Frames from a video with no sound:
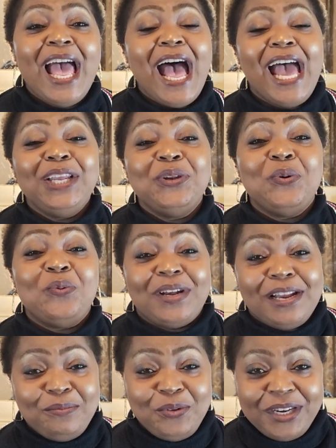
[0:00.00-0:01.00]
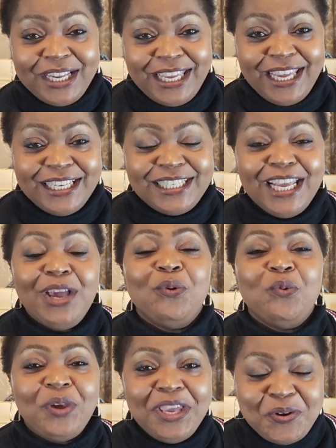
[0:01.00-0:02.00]
I know what I'm going to get.
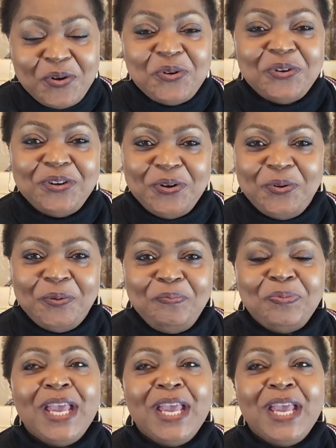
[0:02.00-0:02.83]
We all know.